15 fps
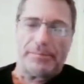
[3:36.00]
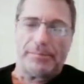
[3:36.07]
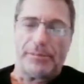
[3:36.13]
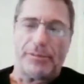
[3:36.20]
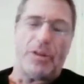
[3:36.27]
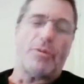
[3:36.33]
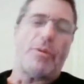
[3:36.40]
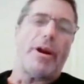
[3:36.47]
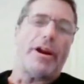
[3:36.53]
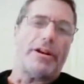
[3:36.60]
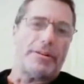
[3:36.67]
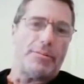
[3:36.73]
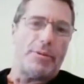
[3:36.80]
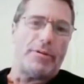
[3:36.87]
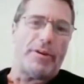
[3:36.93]
you're ready to
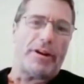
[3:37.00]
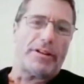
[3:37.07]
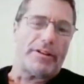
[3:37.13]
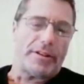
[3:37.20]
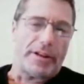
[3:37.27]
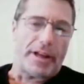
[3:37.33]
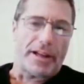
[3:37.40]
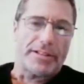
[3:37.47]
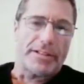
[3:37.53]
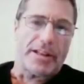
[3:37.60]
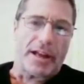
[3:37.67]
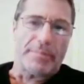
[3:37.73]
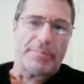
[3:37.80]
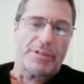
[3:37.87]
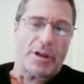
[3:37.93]
move on to the next
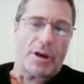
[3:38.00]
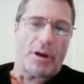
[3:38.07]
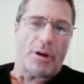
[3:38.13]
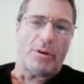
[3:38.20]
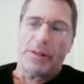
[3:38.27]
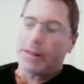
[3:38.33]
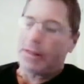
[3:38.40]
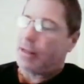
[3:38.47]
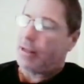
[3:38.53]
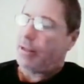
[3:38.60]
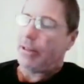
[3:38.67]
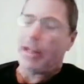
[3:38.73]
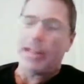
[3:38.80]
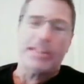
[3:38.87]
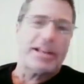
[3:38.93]
step. So
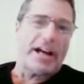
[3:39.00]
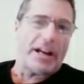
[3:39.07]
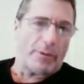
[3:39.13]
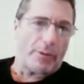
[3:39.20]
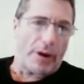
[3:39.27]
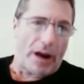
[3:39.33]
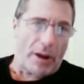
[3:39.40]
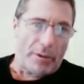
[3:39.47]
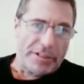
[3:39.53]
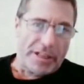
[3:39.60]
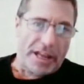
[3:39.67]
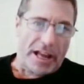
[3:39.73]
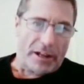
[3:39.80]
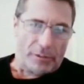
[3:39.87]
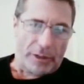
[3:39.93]
that's kind of where I was
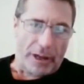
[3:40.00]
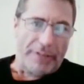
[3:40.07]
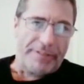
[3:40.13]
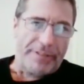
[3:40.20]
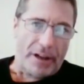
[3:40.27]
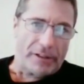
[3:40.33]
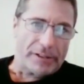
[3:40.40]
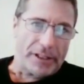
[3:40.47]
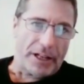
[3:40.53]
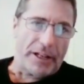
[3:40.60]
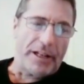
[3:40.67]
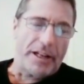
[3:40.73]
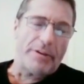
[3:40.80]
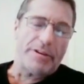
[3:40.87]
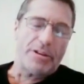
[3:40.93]
at when I found
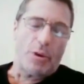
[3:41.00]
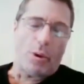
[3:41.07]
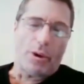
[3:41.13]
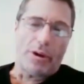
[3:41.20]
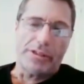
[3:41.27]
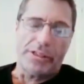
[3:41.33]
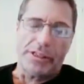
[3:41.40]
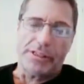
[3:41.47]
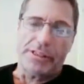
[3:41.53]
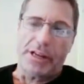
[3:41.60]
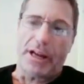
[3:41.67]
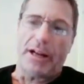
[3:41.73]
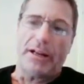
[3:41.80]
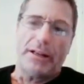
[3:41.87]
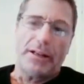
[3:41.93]
Henry's course.
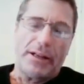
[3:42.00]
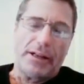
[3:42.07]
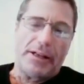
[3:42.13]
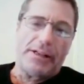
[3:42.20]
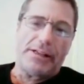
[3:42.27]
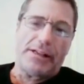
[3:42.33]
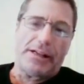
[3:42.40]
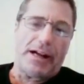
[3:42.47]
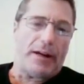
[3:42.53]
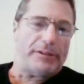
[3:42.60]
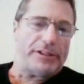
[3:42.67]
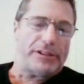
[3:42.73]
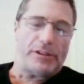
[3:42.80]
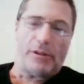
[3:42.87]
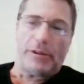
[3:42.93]
I
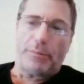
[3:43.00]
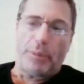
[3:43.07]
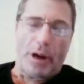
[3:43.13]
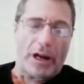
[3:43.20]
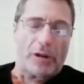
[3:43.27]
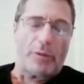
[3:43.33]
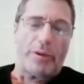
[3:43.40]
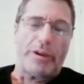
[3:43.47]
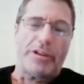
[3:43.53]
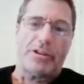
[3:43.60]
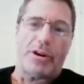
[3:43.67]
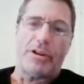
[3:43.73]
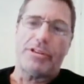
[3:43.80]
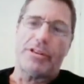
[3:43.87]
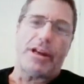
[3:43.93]
was doing product
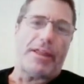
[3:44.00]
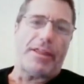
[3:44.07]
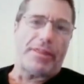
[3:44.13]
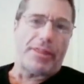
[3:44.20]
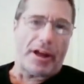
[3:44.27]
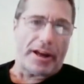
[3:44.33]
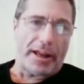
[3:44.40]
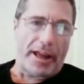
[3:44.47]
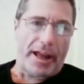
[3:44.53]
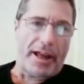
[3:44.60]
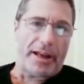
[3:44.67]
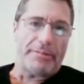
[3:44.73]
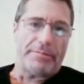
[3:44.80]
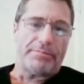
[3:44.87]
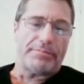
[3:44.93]
research, and I thought I had
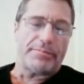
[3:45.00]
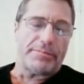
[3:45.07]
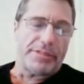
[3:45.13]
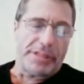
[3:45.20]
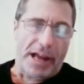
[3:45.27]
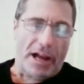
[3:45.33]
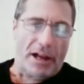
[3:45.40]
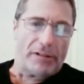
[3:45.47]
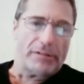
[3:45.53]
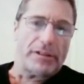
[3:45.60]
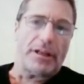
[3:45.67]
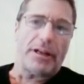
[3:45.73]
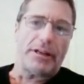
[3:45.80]
it down.